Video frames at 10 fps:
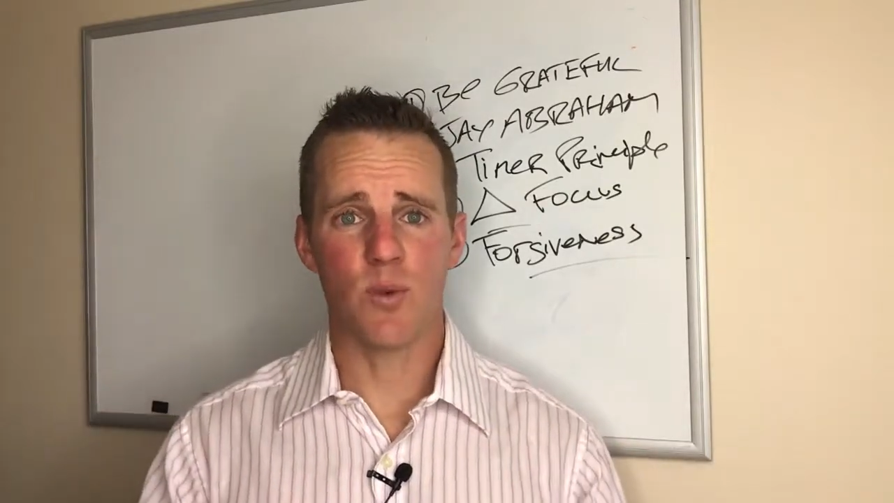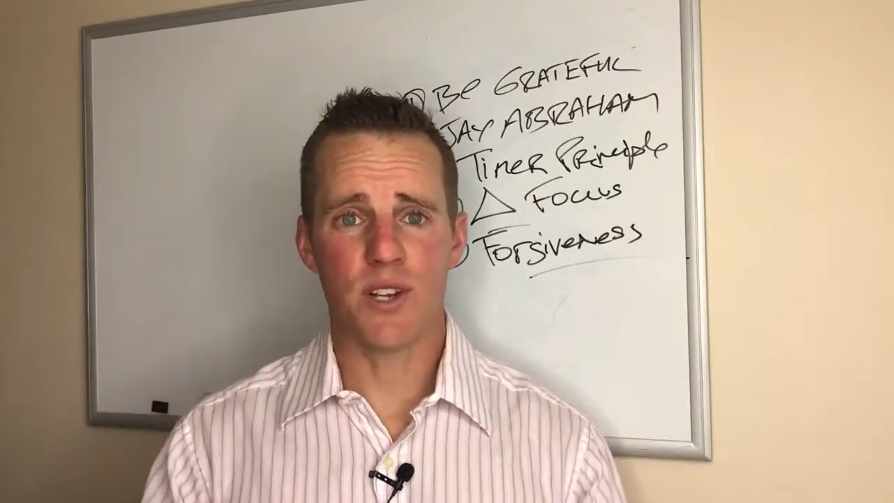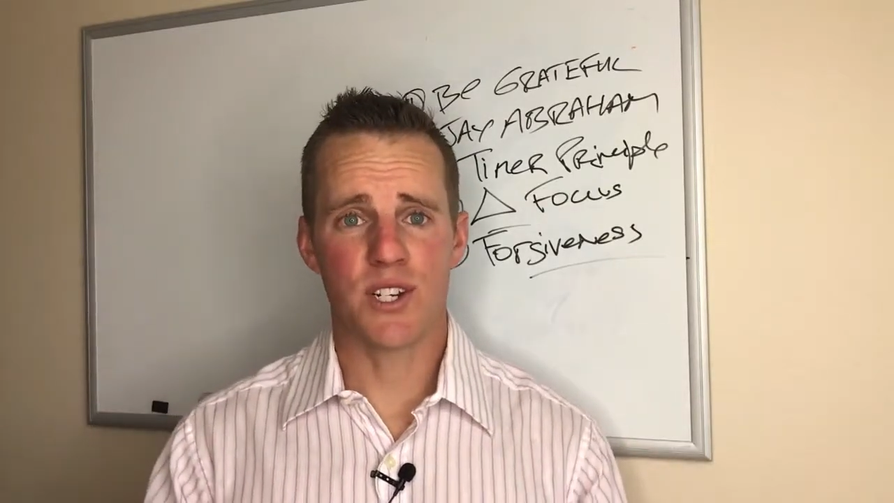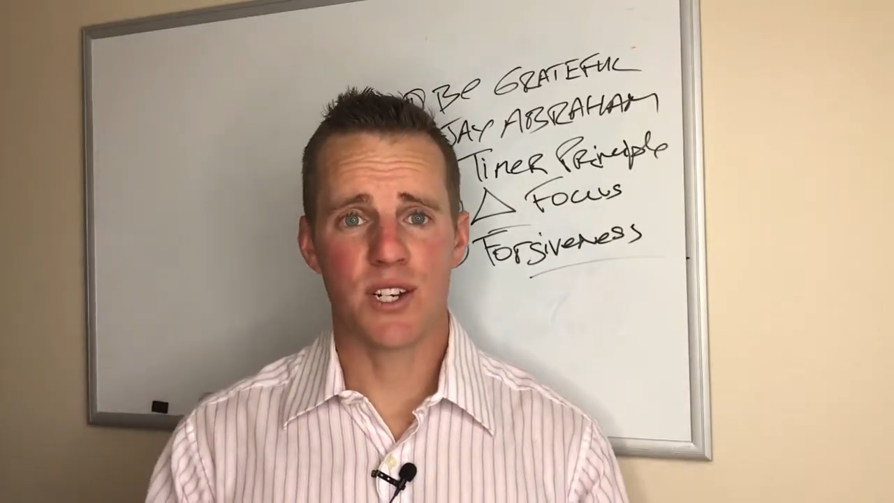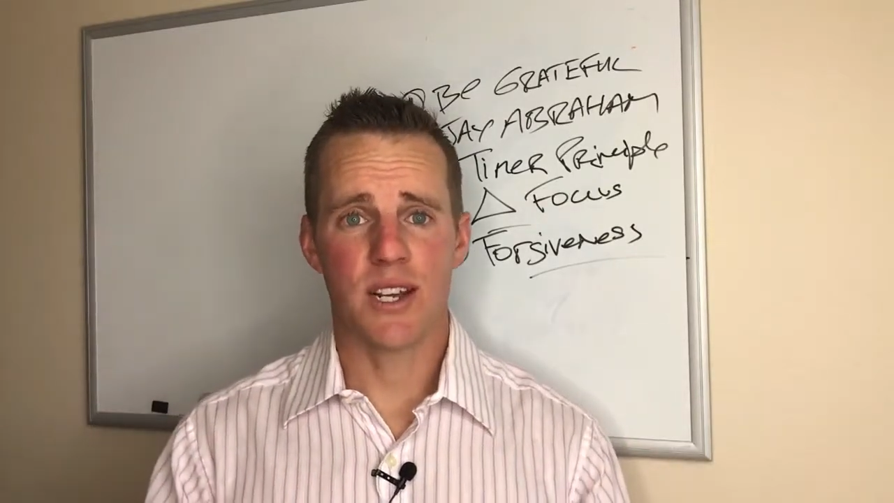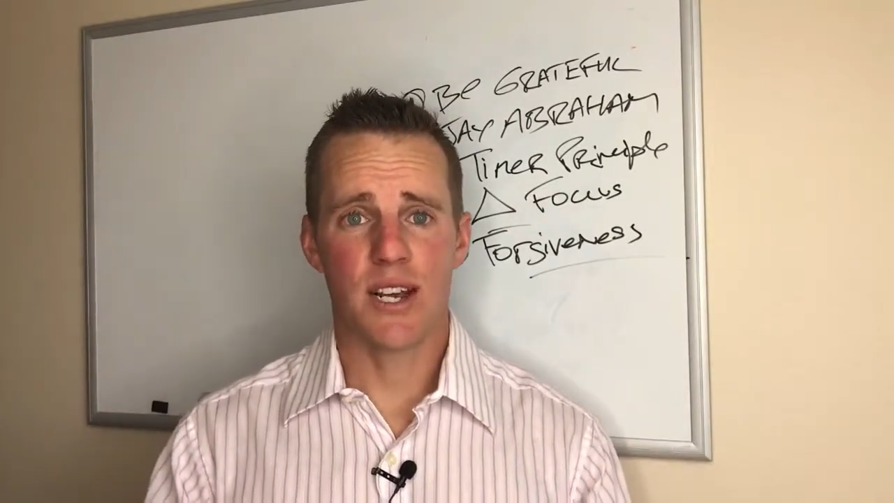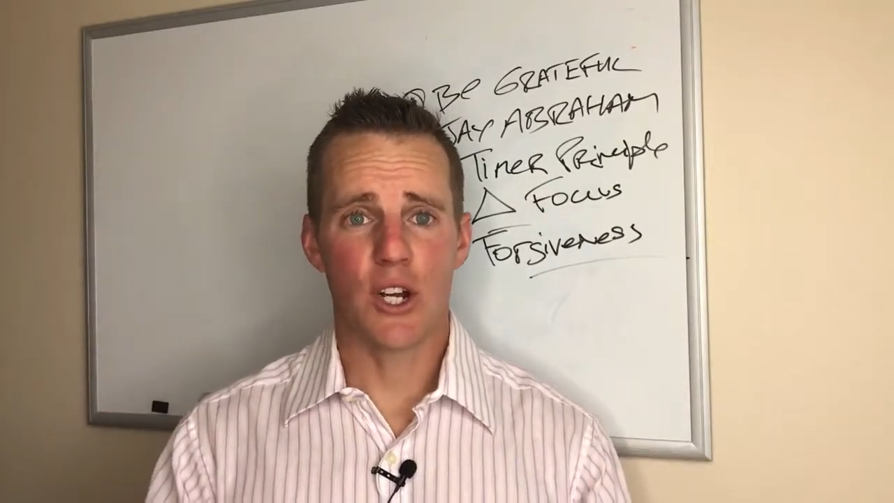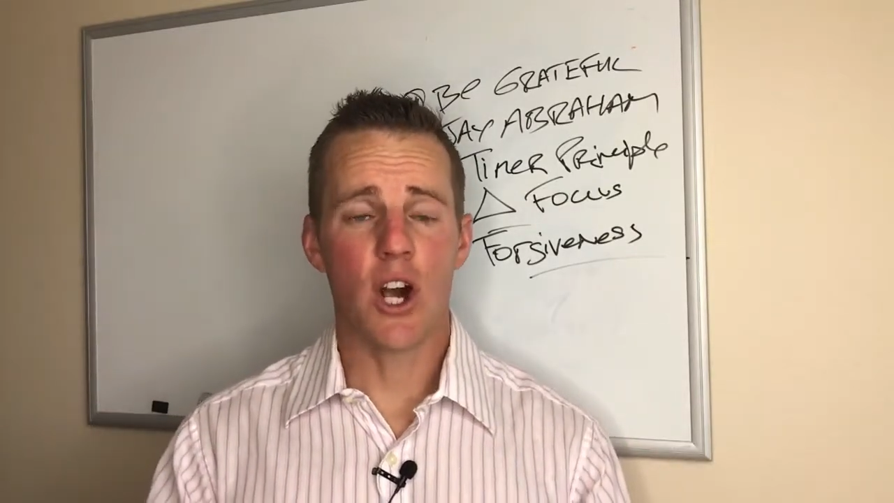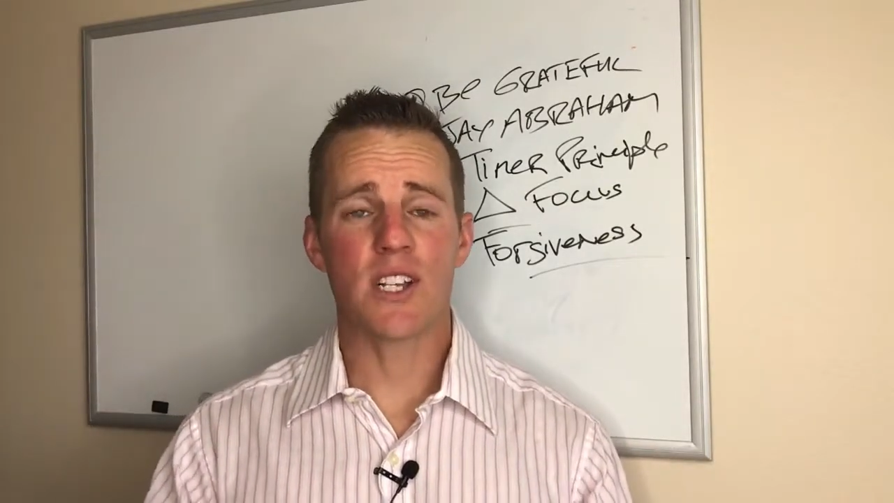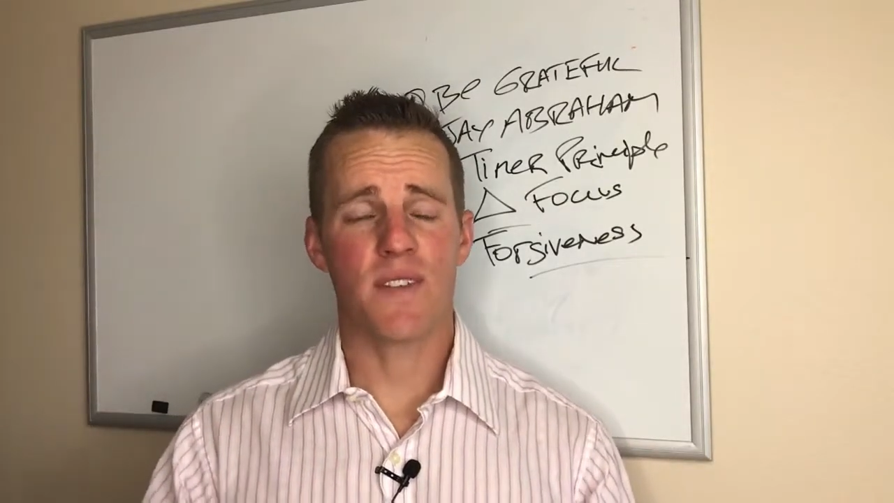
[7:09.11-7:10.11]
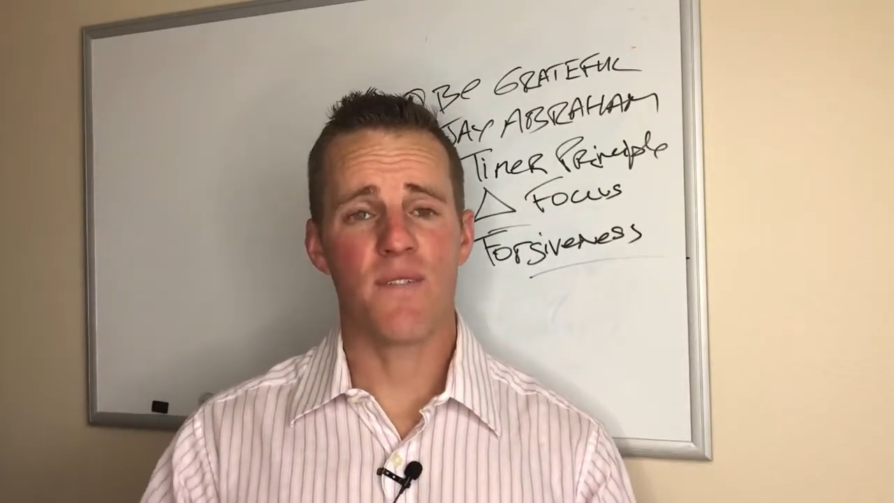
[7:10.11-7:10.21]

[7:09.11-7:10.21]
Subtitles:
which costs